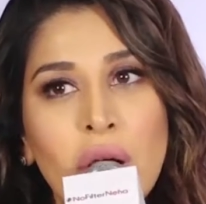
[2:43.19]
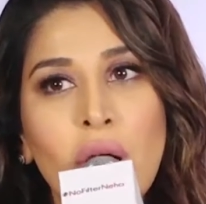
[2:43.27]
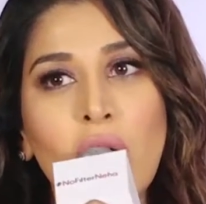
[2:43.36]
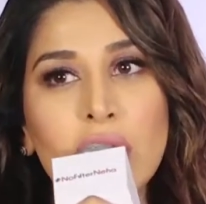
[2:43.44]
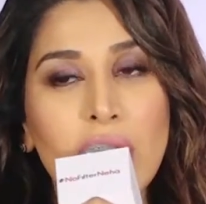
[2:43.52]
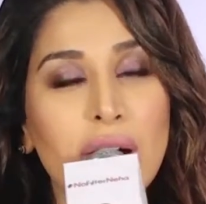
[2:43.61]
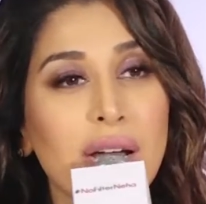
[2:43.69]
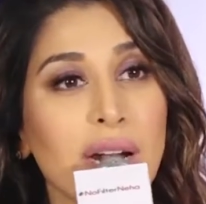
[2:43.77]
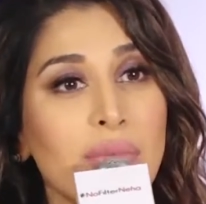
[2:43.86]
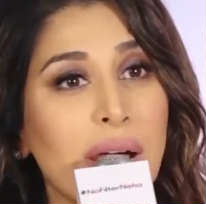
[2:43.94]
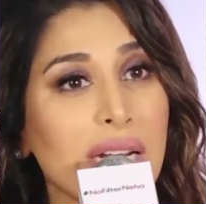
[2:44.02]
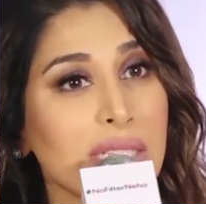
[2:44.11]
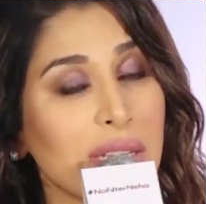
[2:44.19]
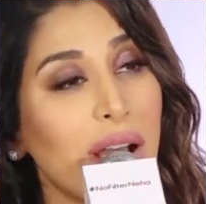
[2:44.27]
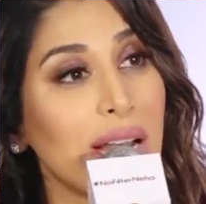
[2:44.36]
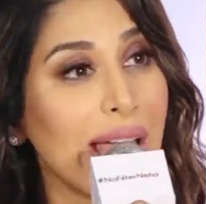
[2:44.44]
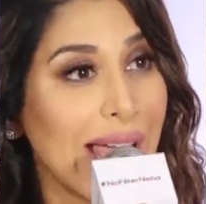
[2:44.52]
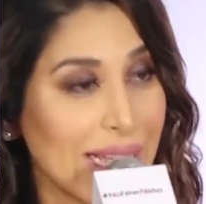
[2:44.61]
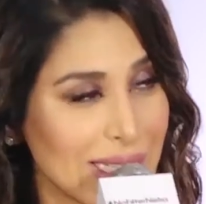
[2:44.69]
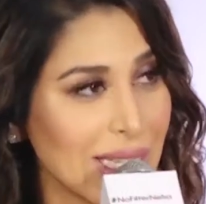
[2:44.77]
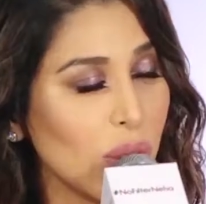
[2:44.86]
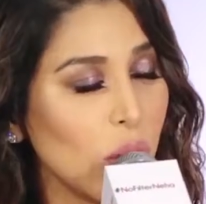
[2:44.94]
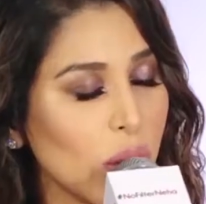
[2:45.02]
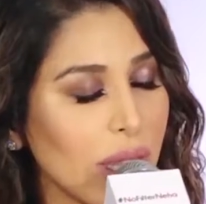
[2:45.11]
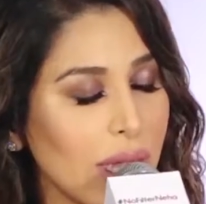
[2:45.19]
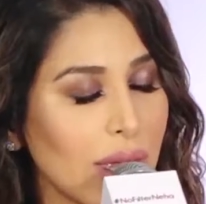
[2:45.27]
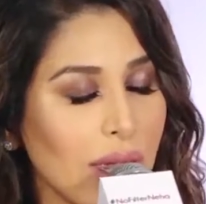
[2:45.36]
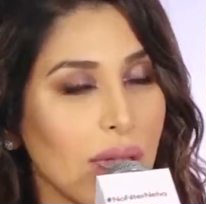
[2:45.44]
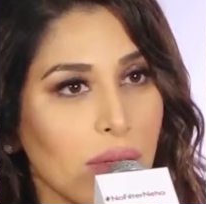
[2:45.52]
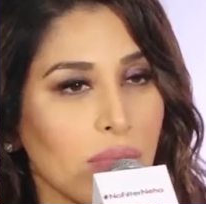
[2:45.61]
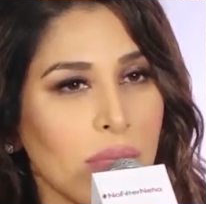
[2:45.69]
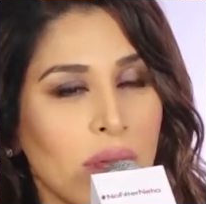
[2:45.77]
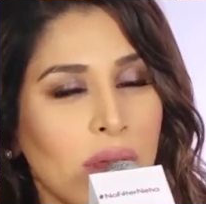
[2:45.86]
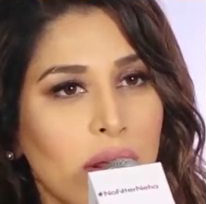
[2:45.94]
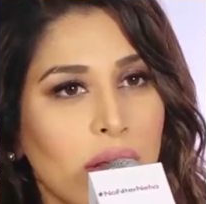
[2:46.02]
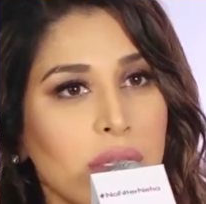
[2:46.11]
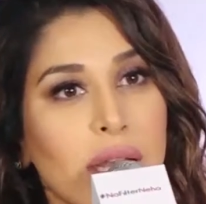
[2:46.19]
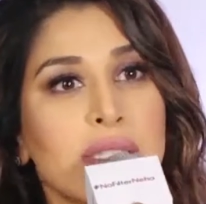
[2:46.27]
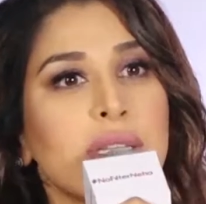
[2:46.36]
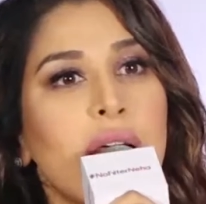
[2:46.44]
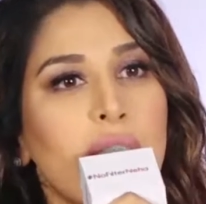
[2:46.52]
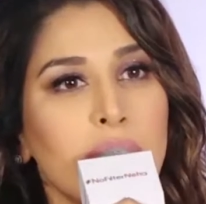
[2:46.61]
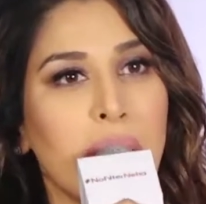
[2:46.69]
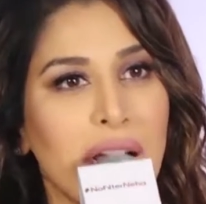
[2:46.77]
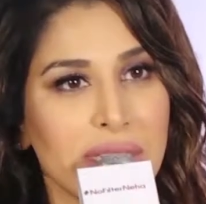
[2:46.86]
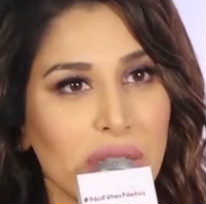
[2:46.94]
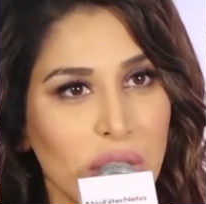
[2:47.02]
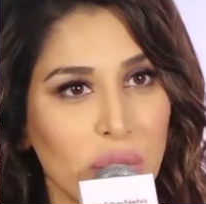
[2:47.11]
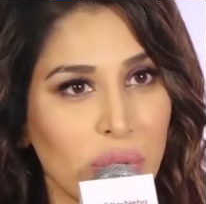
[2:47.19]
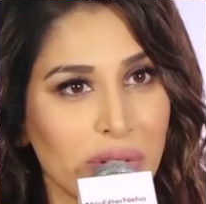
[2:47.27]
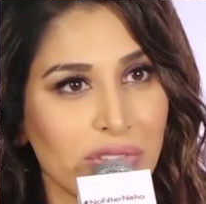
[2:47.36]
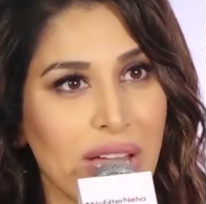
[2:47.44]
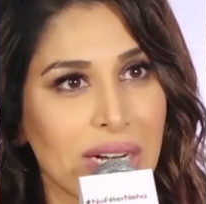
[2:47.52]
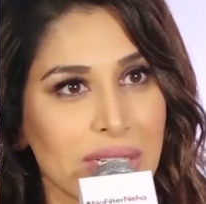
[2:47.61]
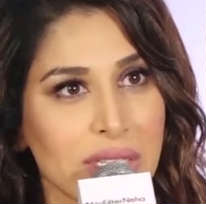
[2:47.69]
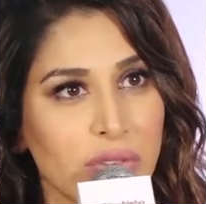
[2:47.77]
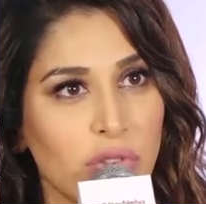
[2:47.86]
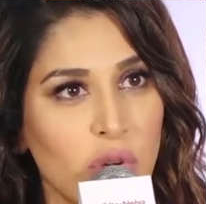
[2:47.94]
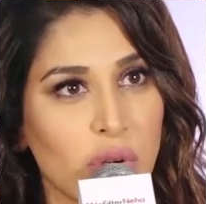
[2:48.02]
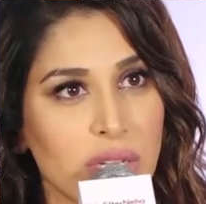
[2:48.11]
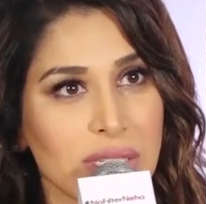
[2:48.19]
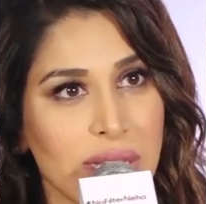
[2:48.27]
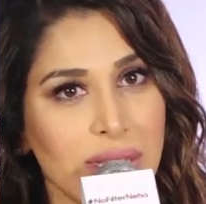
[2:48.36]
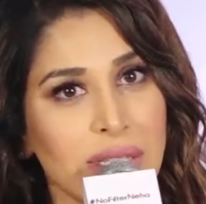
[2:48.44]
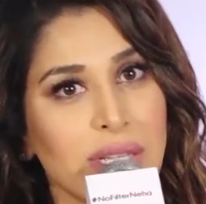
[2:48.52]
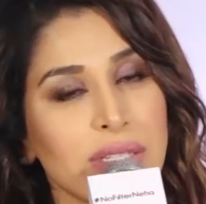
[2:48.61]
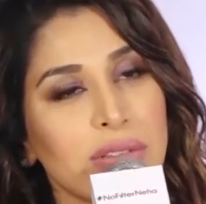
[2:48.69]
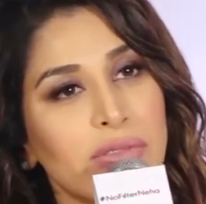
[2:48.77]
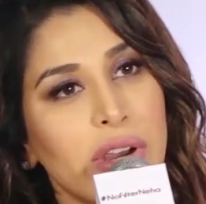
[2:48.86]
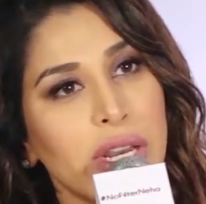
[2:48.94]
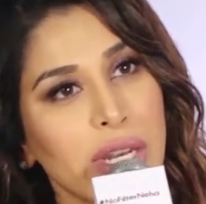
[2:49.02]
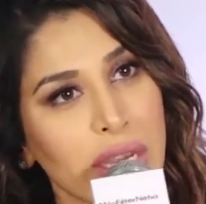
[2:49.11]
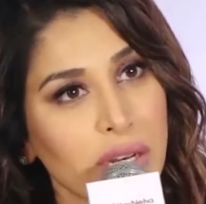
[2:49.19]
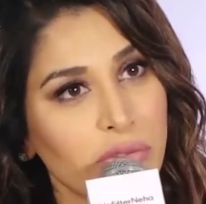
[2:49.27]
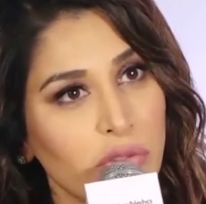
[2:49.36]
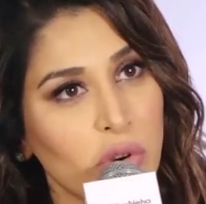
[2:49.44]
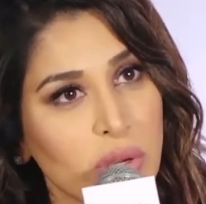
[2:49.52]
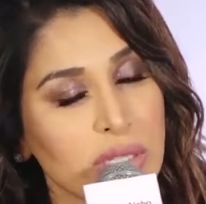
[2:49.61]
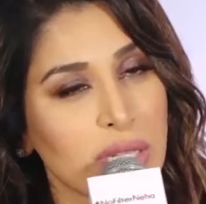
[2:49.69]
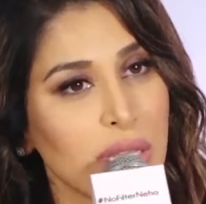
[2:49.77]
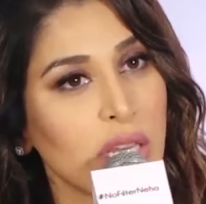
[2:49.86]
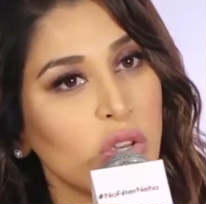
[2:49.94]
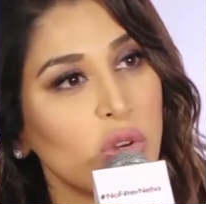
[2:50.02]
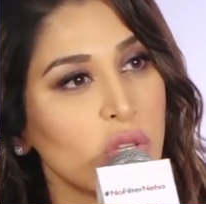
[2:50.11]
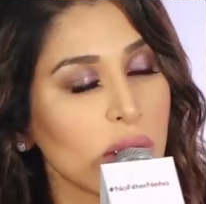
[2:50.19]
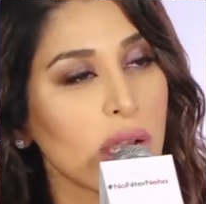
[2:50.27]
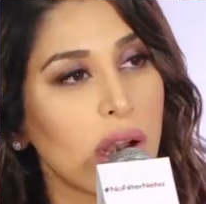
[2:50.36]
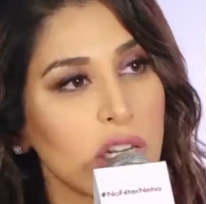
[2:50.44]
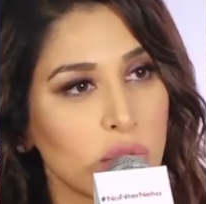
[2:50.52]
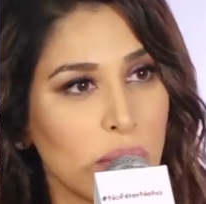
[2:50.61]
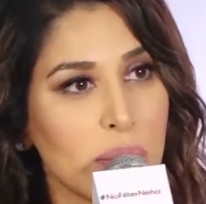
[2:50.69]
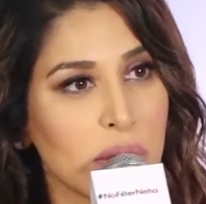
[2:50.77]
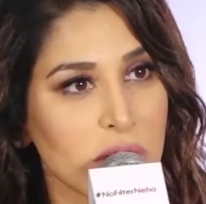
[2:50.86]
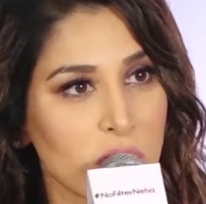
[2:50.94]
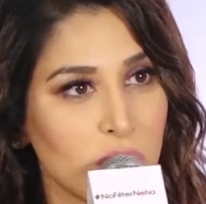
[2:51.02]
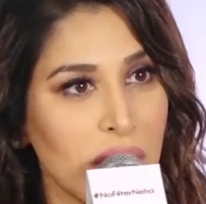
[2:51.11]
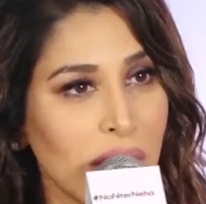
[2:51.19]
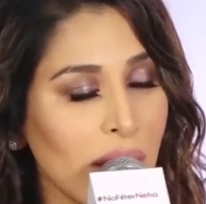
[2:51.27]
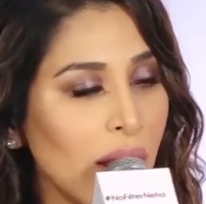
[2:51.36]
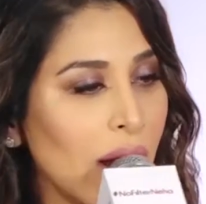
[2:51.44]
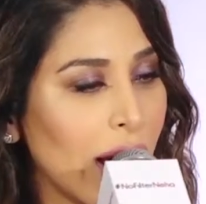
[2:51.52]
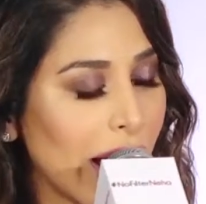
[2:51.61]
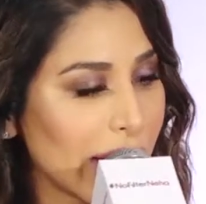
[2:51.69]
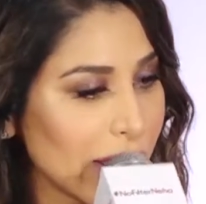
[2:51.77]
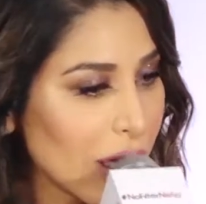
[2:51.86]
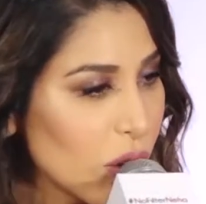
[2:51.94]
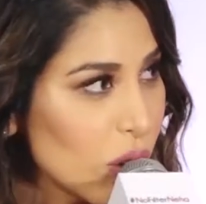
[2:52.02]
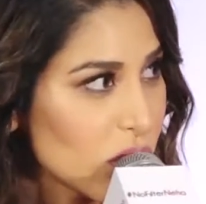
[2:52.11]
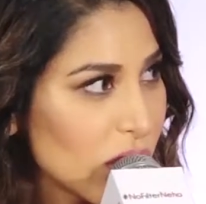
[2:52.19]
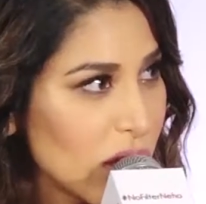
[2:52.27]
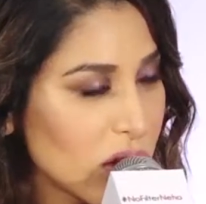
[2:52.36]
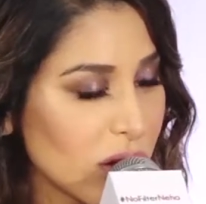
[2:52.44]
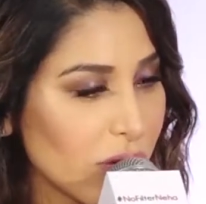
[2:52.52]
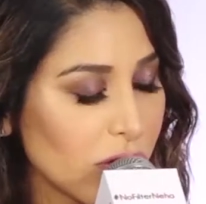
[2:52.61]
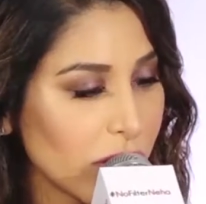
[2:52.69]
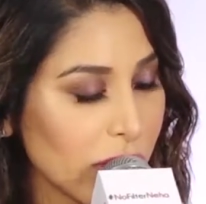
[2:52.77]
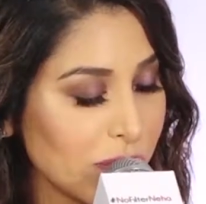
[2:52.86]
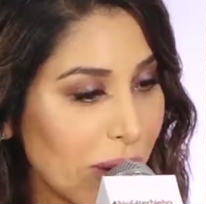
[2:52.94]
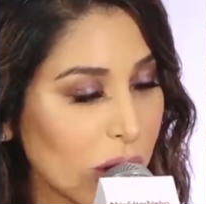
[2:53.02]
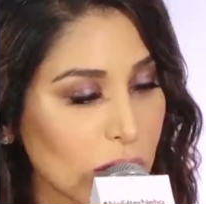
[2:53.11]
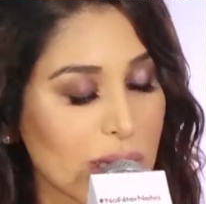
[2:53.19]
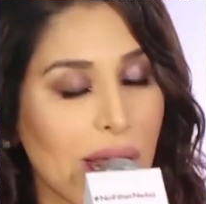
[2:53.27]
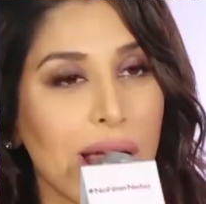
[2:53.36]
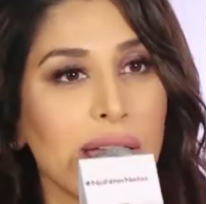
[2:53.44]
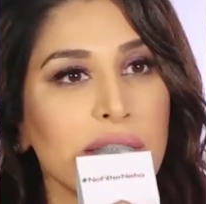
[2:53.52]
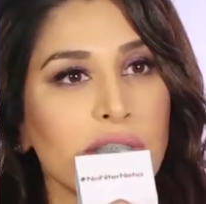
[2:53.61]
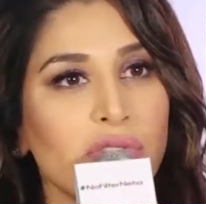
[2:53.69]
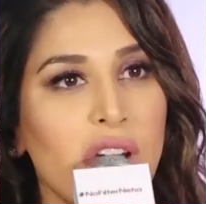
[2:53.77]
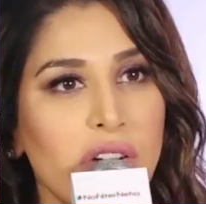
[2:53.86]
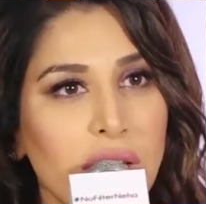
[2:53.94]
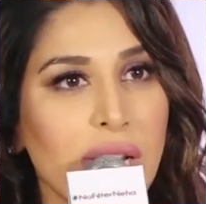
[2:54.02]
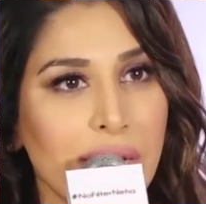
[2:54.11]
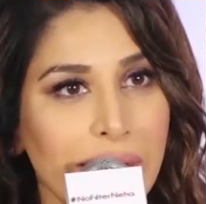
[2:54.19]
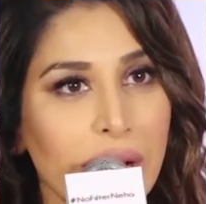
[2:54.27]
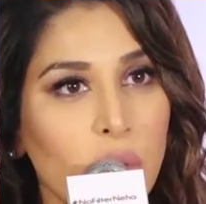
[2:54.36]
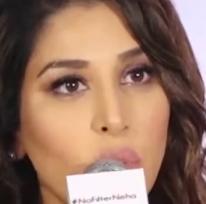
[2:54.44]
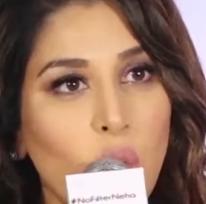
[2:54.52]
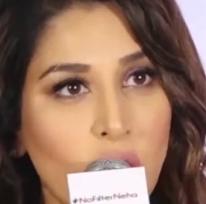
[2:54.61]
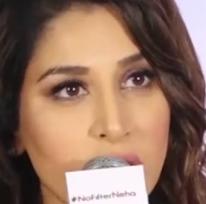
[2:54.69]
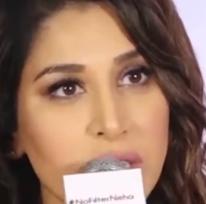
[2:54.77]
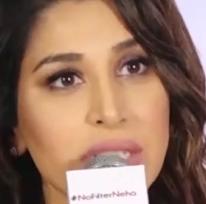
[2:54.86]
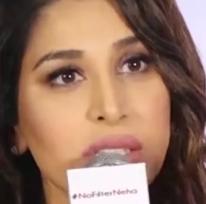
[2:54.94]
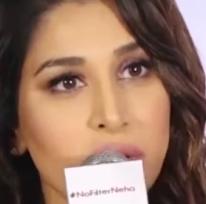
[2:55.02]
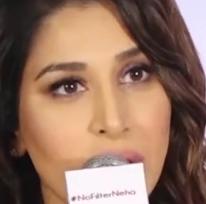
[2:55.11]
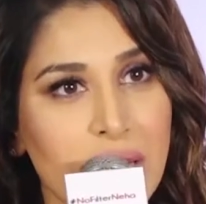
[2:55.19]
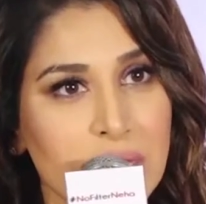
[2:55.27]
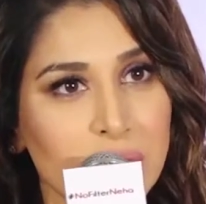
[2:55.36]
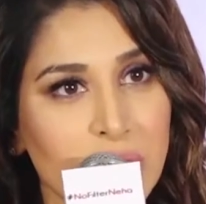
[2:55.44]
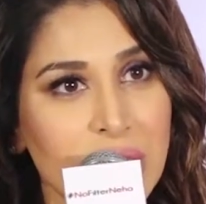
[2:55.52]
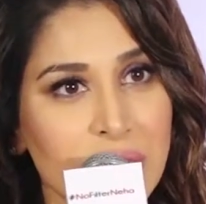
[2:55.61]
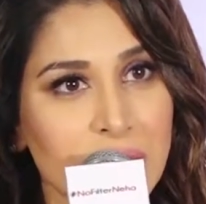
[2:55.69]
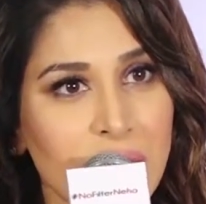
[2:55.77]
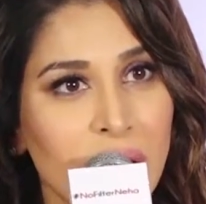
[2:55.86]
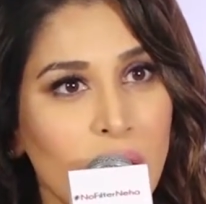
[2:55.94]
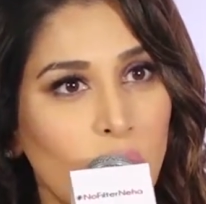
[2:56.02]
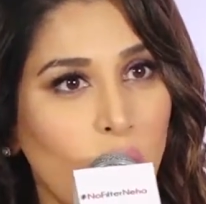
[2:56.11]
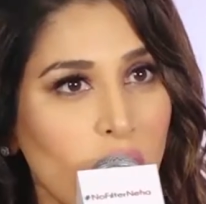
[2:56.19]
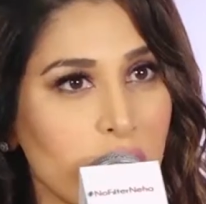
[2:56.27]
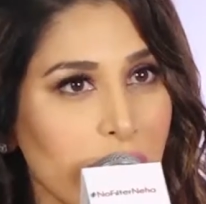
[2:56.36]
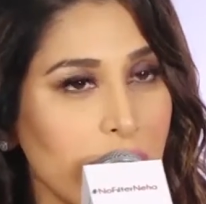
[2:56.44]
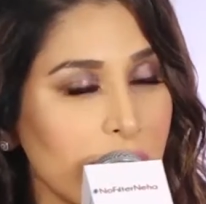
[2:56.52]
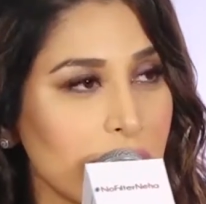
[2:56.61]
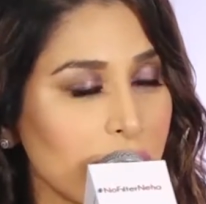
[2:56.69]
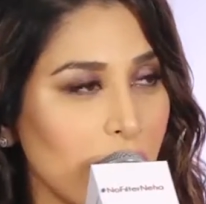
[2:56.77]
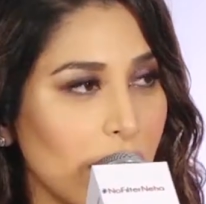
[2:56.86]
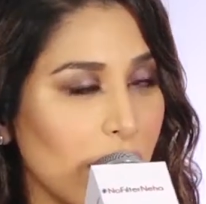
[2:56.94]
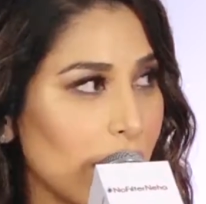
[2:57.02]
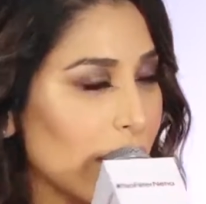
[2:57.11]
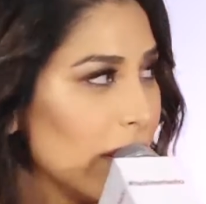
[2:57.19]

And if our questions are like 10 saal baad kyun if that is the focus i think that's a very negative focus i think you need to encourage people to speak and i think you also need to make those lines very clear what is harassment what is uh,